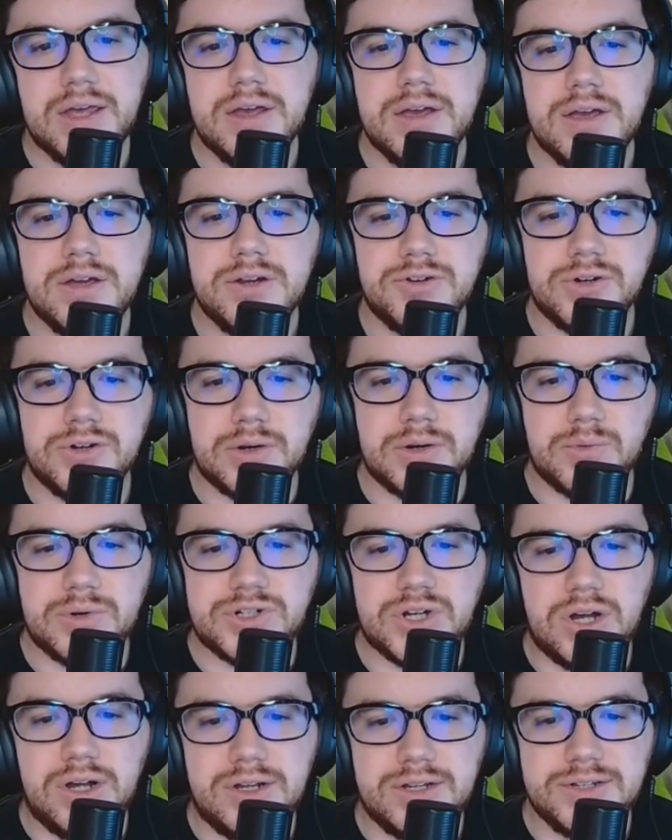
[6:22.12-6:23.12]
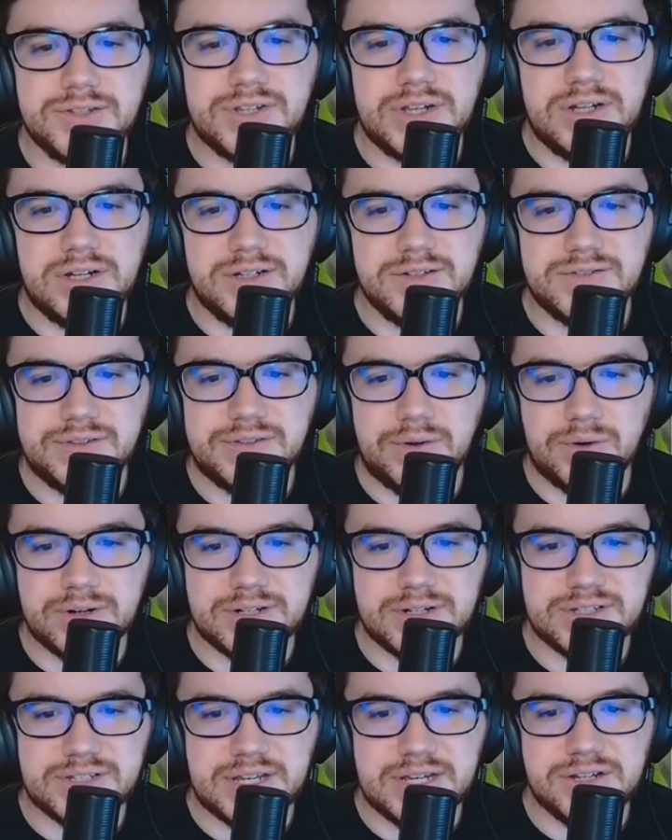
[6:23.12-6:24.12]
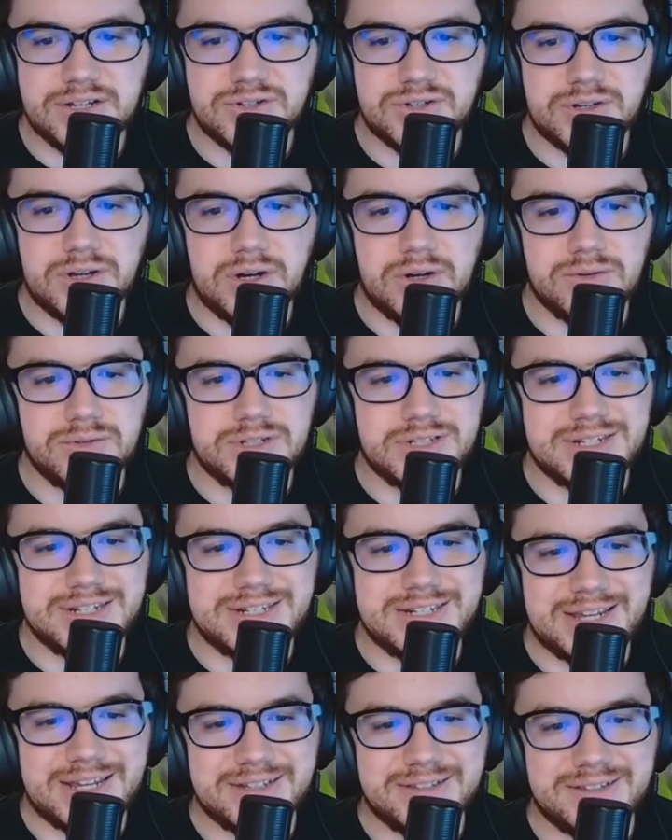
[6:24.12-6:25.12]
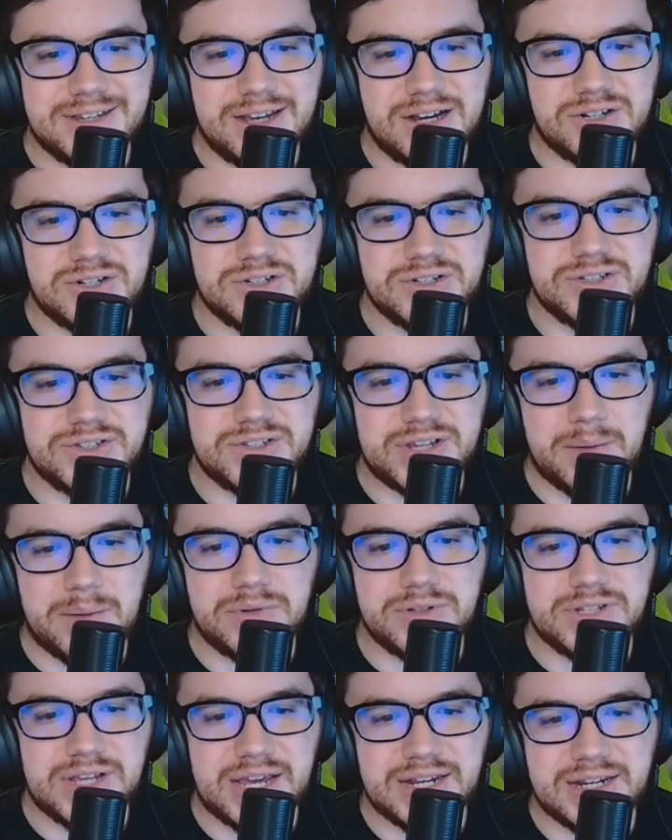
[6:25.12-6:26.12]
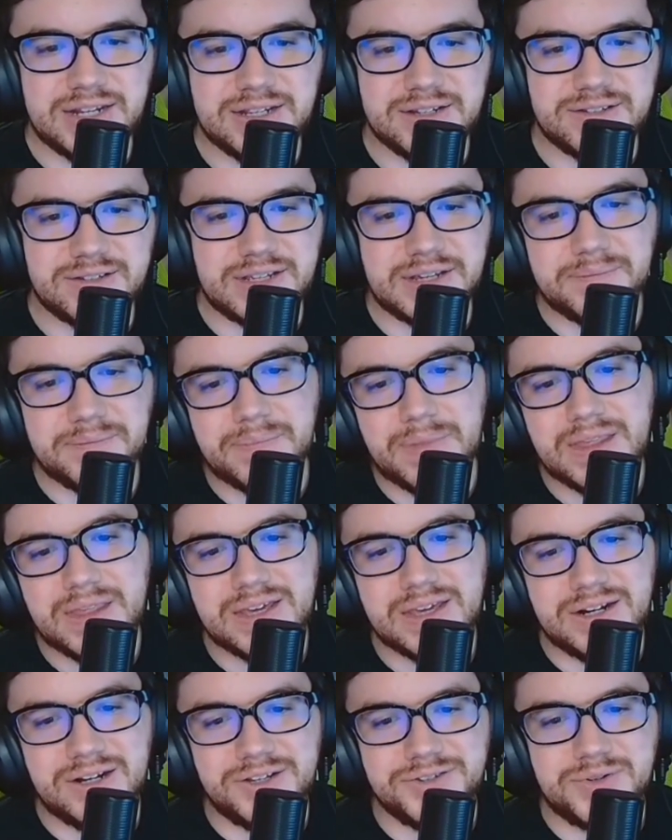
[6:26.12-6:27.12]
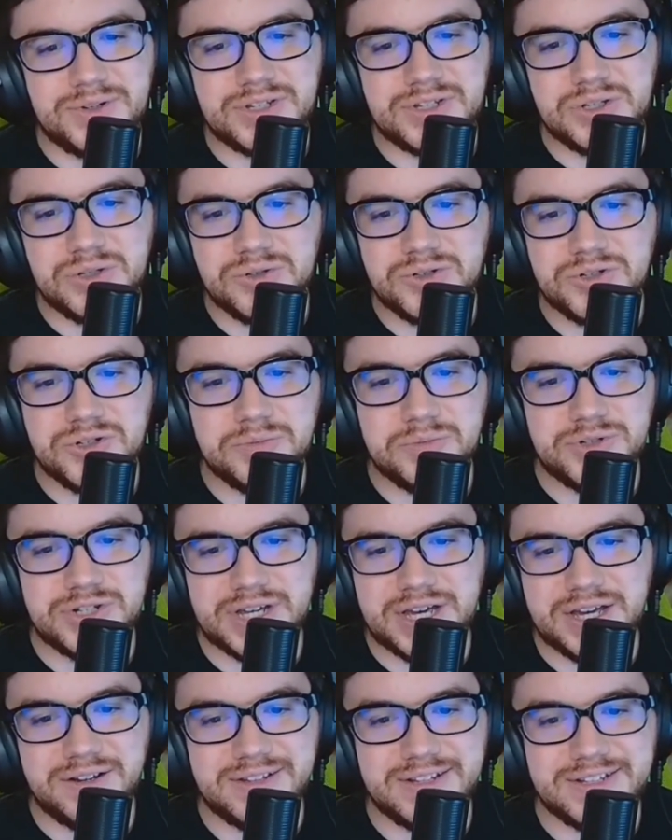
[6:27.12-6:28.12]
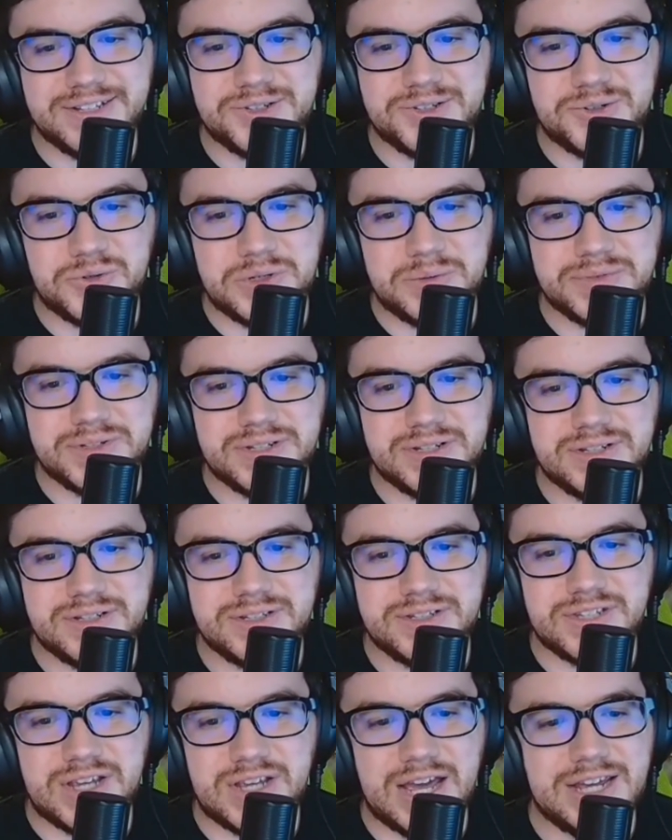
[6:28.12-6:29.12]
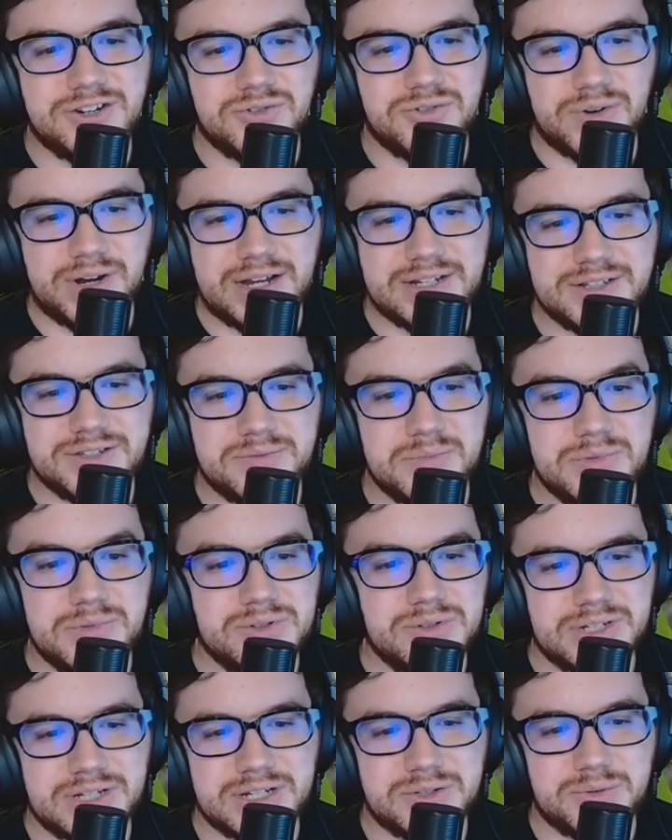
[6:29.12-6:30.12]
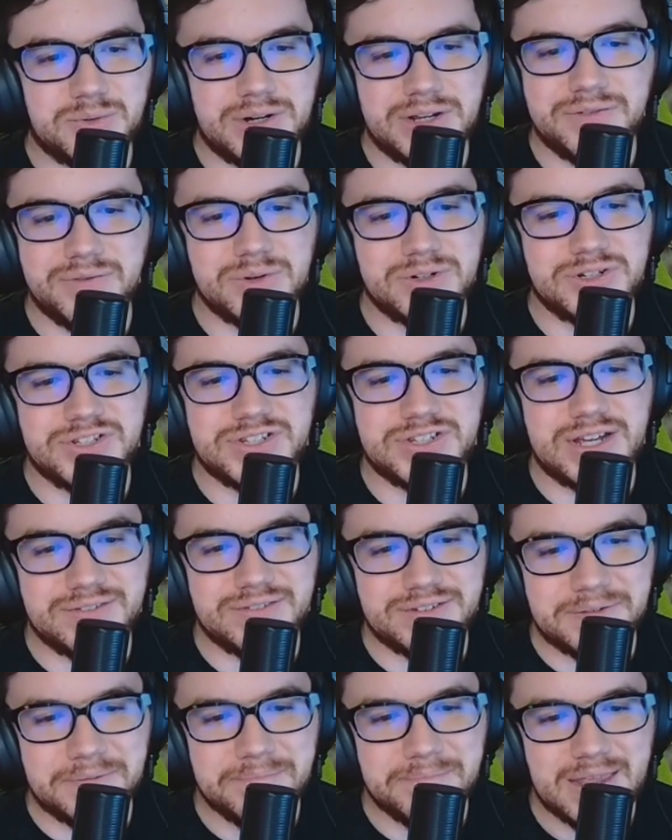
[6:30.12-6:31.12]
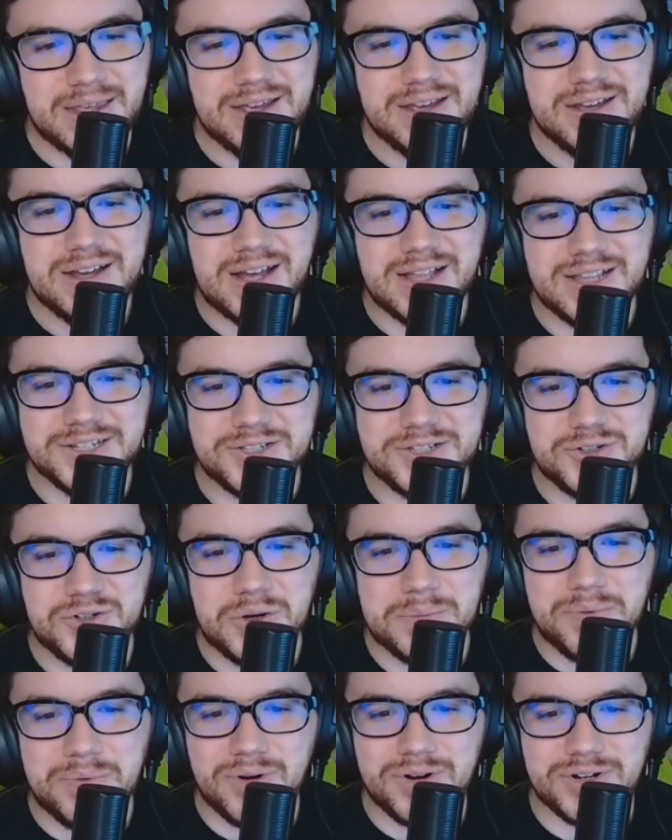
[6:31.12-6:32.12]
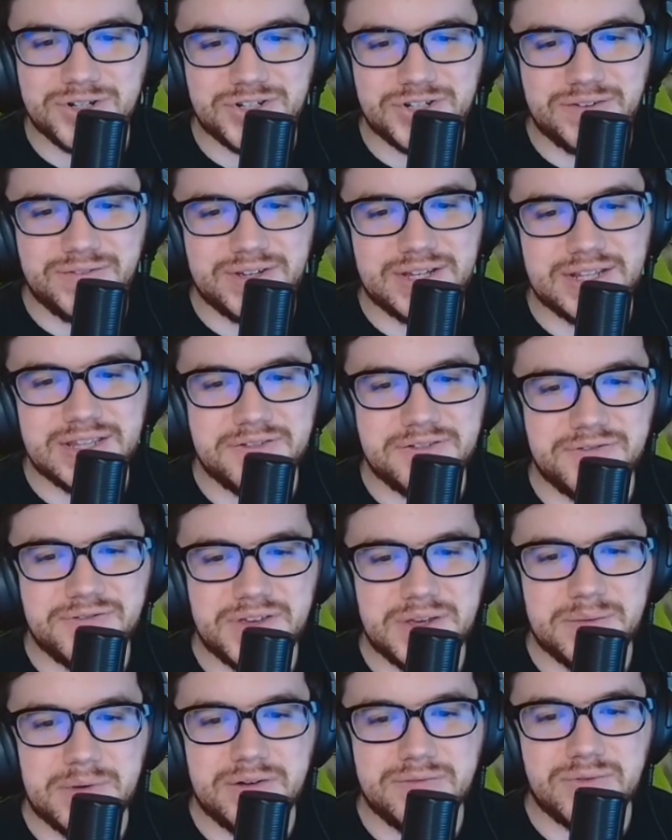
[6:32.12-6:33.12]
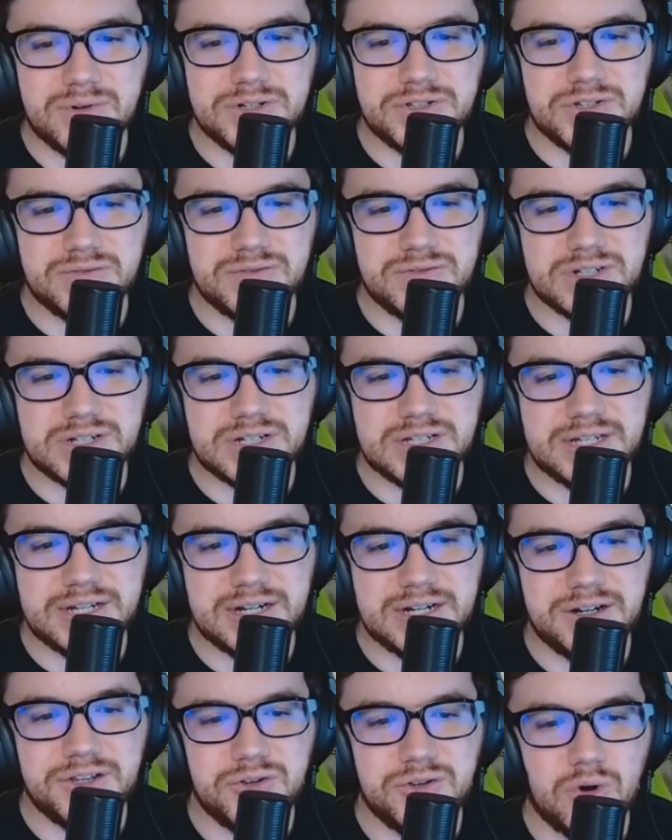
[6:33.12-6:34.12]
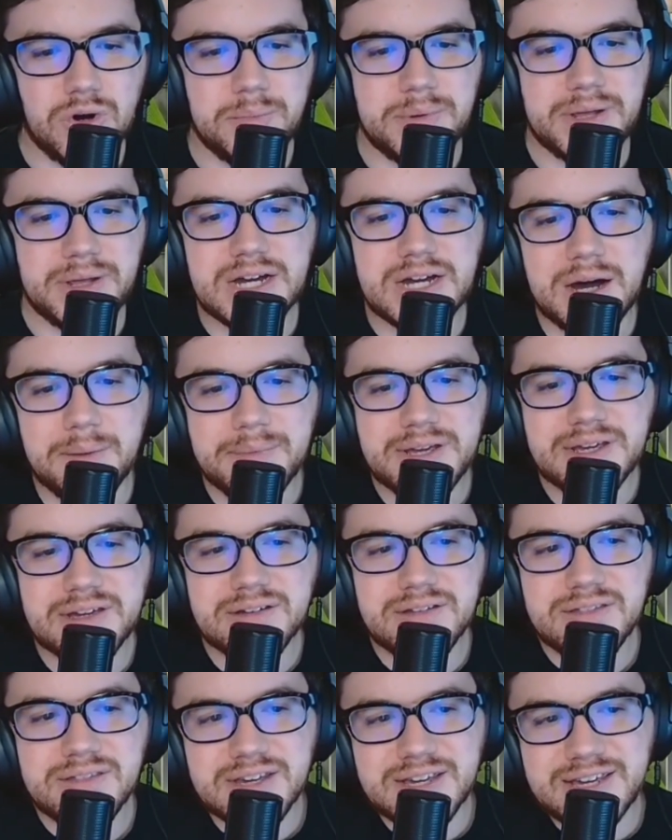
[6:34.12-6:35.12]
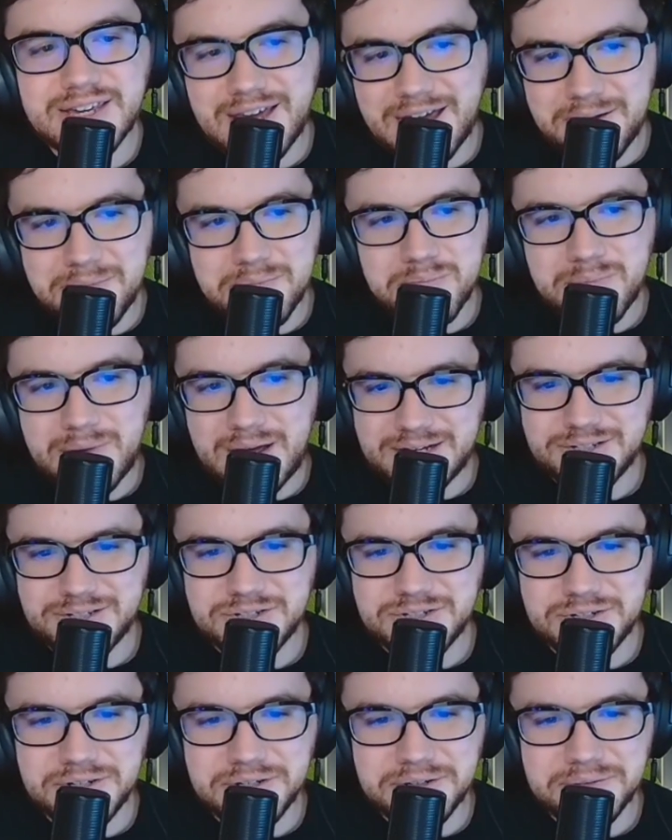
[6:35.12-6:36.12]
during which all cells of the organization host dance sessions simultaneously. It also has a YouTube channel that streams psytrance music 24/7. I listened to a portion of it, and the female voiceover declared, "You are becoming the game master."